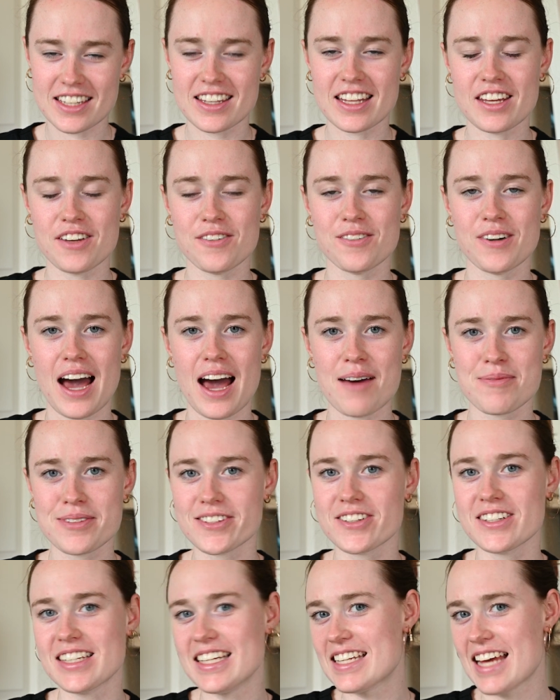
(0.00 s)
that you
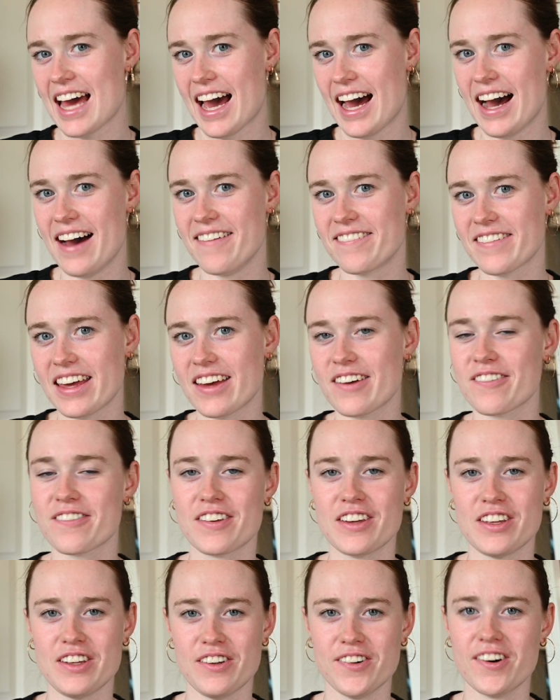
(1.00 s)
absolutely need to have if
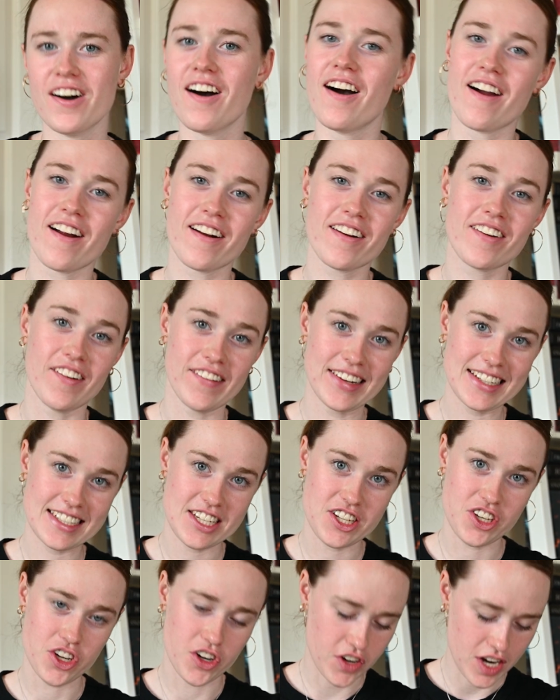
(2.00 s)
you are going
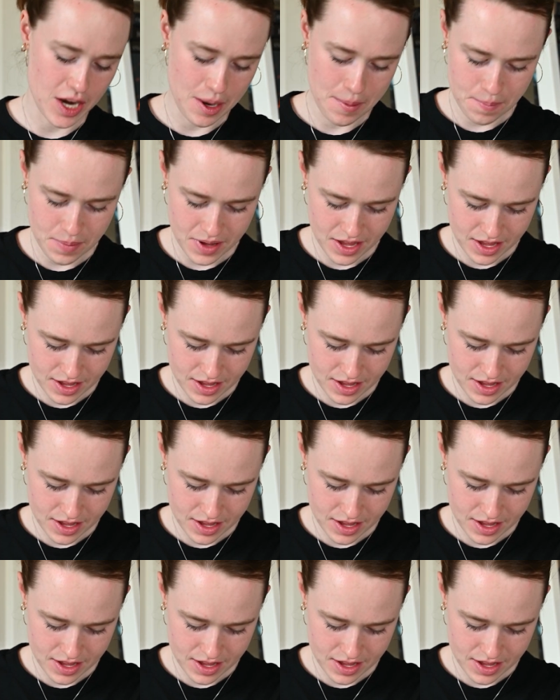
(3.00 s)
to Europe.